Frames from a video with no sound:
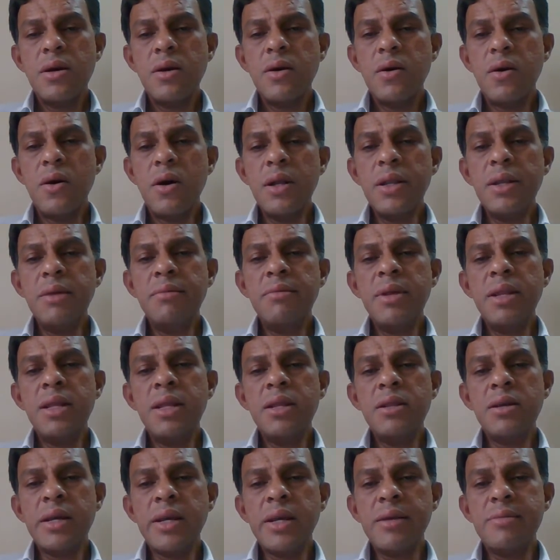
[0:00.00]
or even
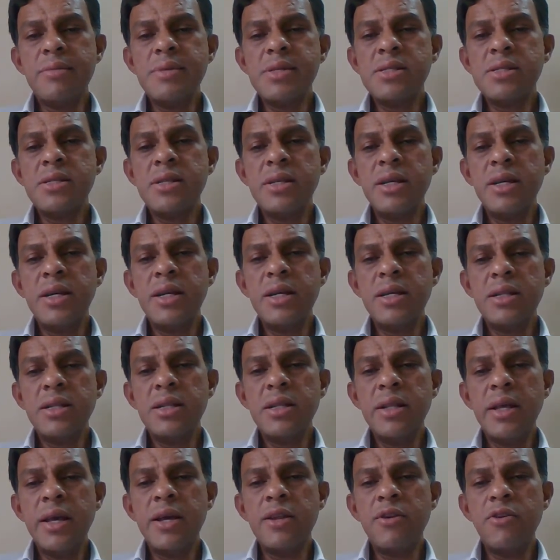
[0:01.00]
in the chemistry,
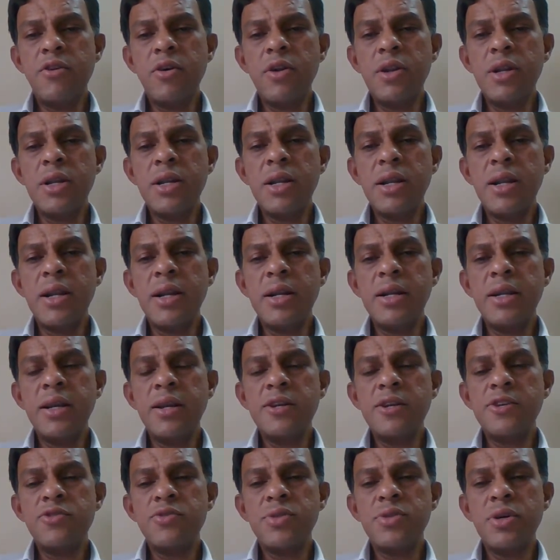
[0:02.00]
they are all
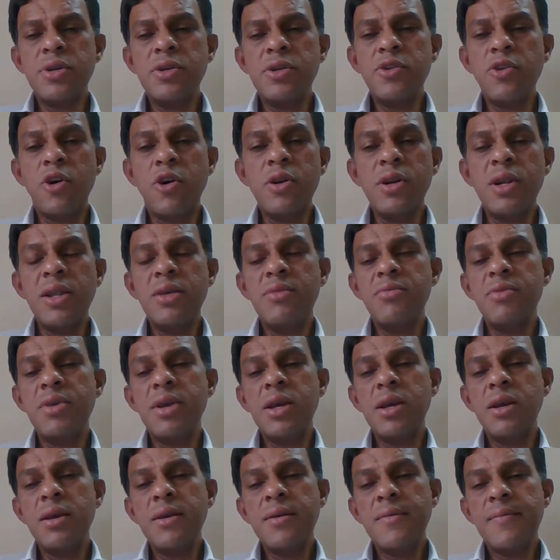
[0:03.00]
relating to the
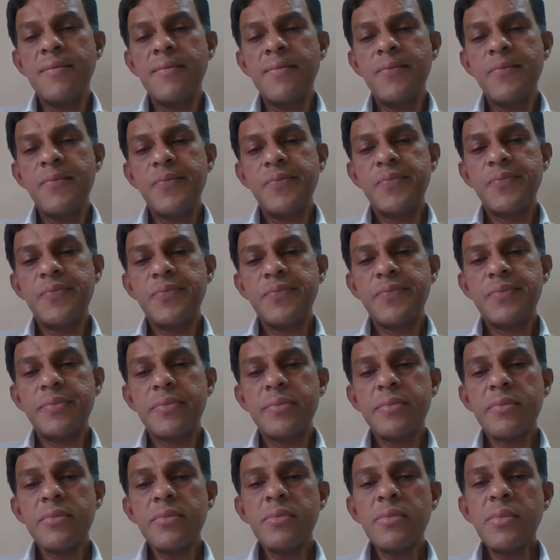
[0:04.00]
non-living
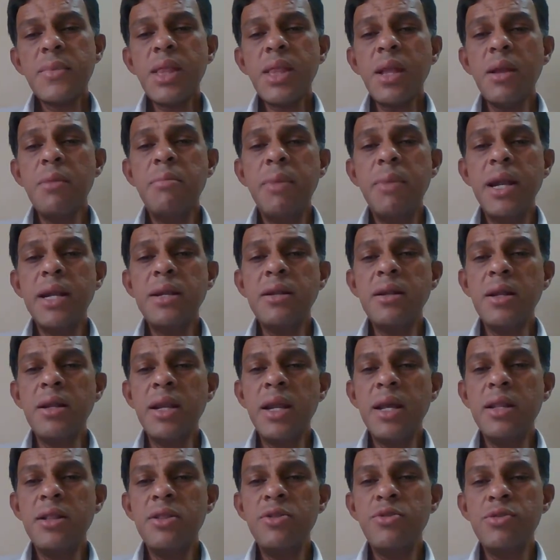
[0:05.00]
matter,
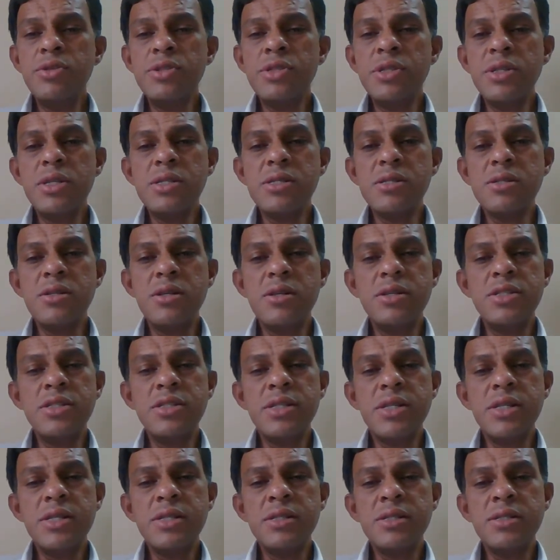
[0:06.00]
and those
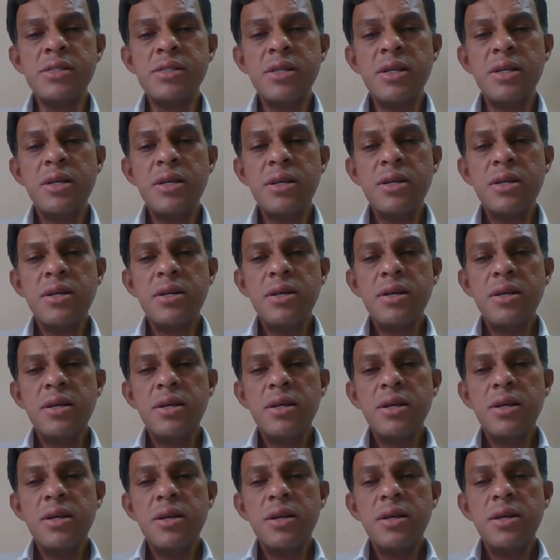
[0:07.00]
researches,
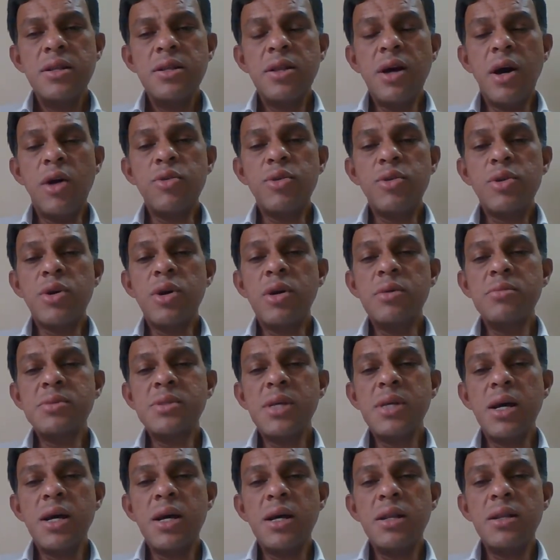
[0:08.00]
the outcomes
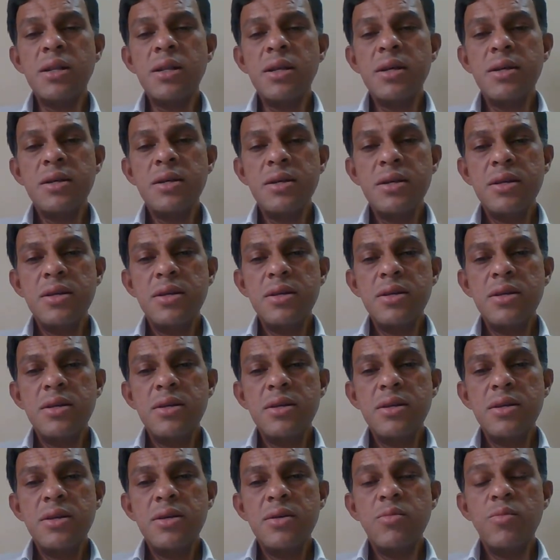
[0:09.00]
are
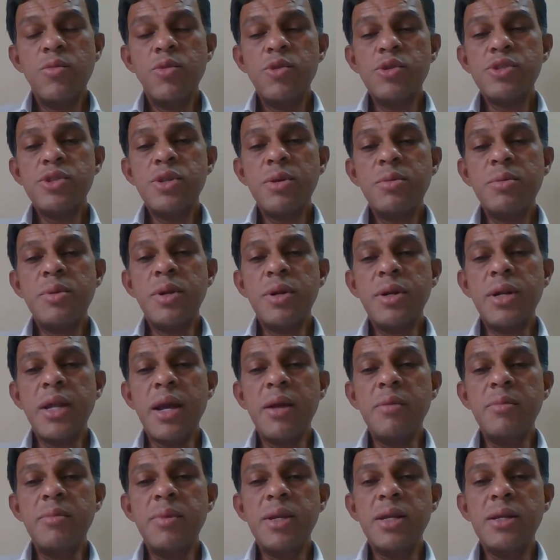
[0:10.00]
most of the
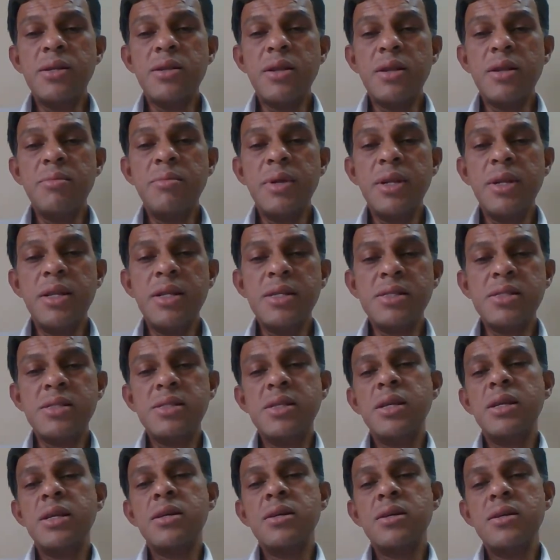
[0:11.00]
time
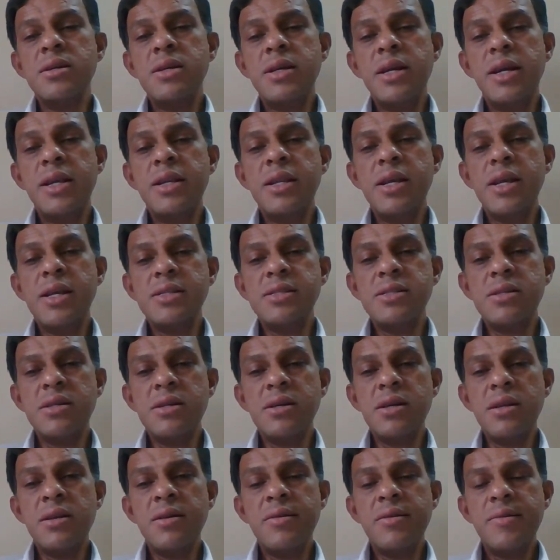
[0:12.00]
deterministic in
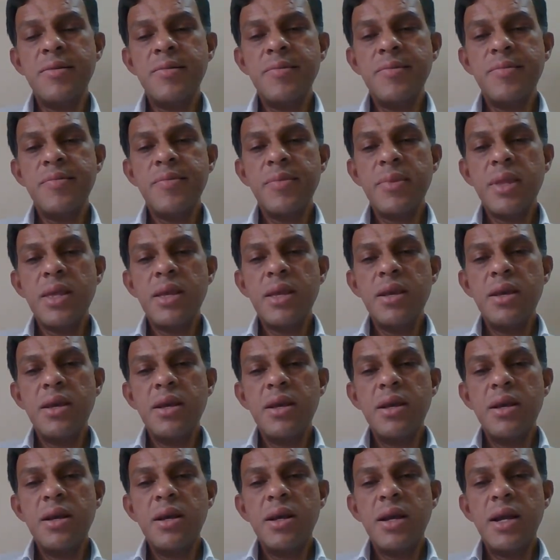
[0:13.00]
nature,
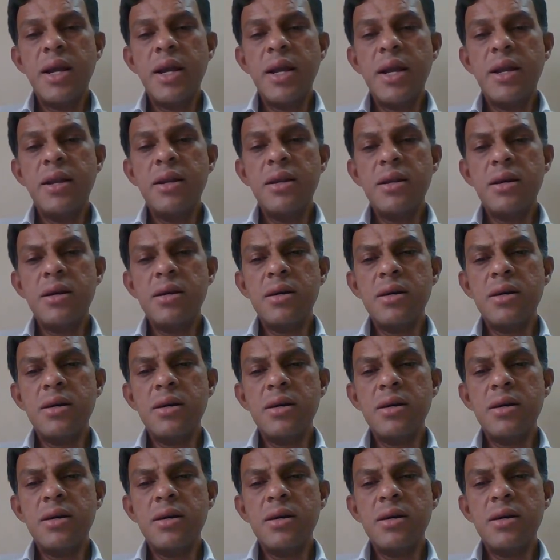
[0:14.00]
and